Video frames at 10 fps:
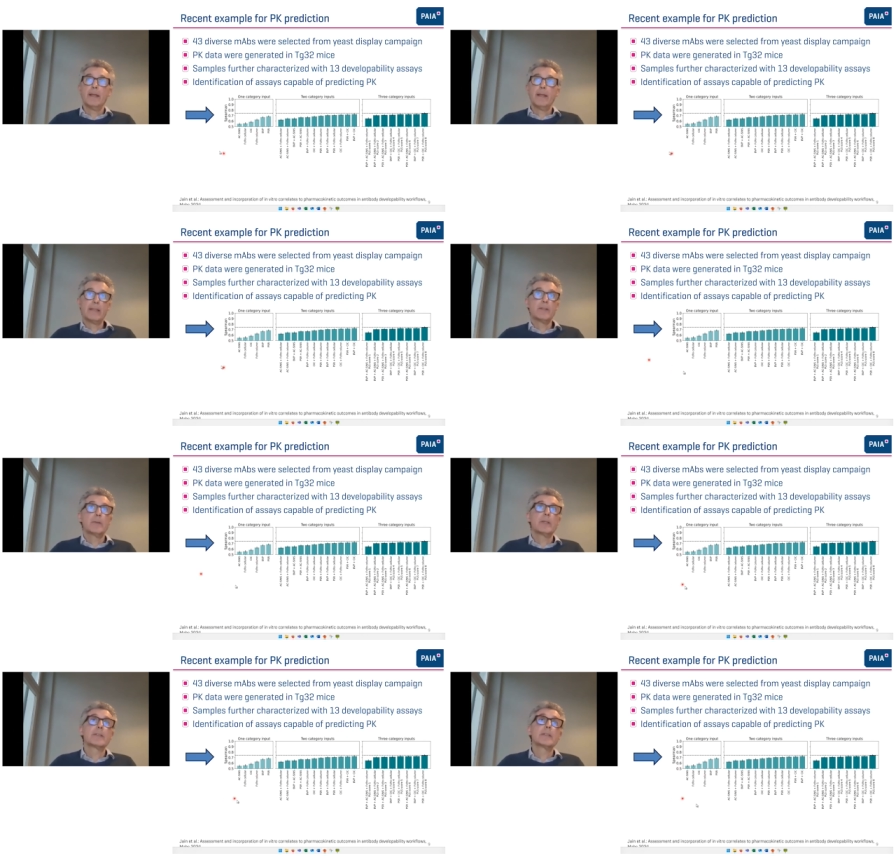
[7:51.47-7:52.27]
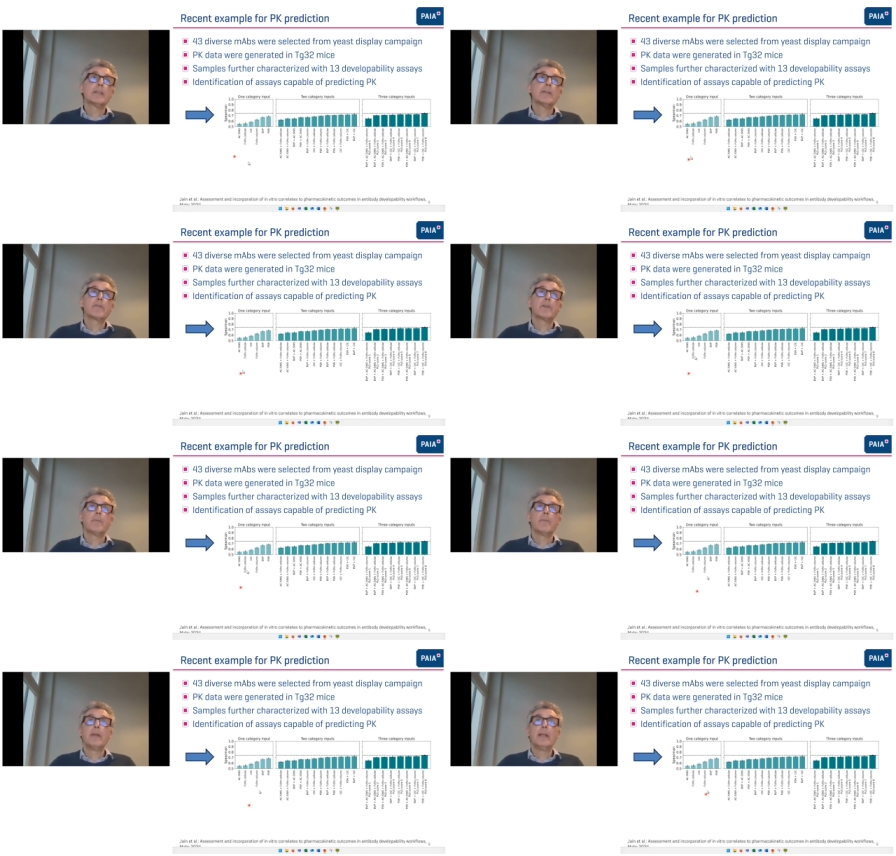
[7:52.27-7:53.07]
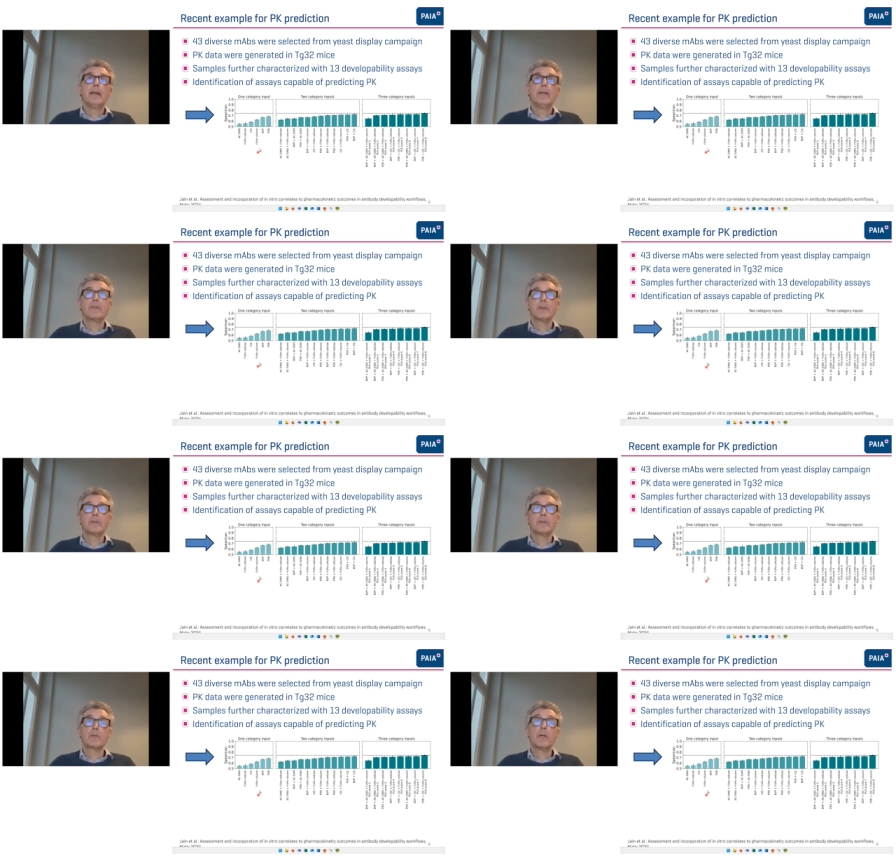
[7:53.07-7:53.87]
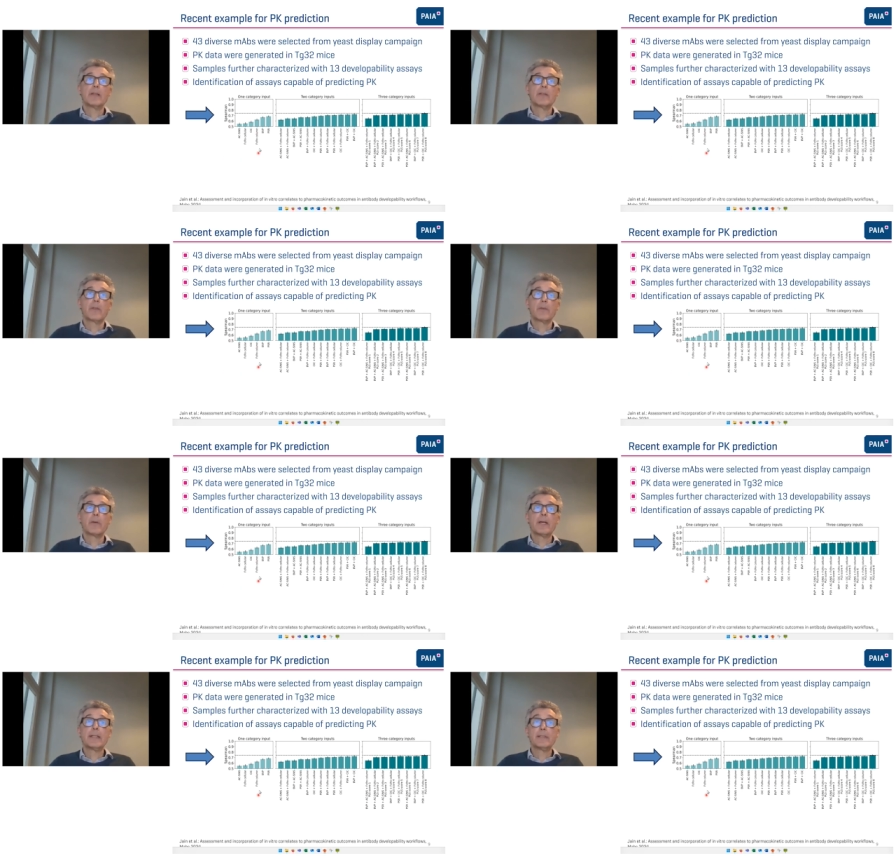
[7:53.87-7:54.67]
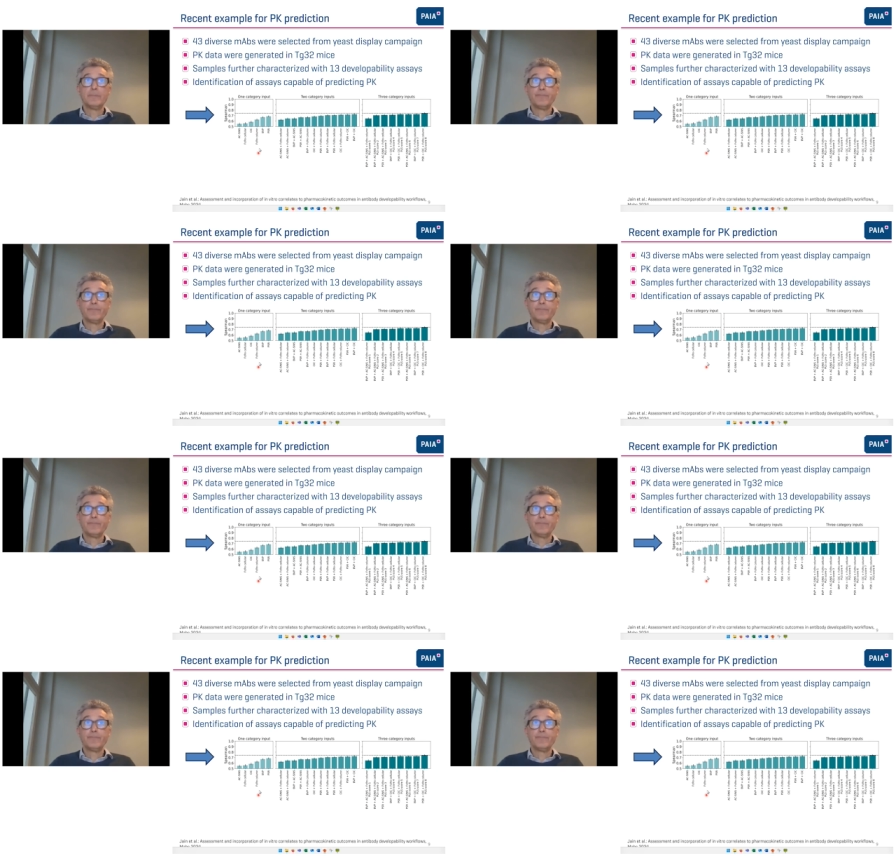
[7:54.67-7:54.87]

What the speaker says: And as you can see from left to the right,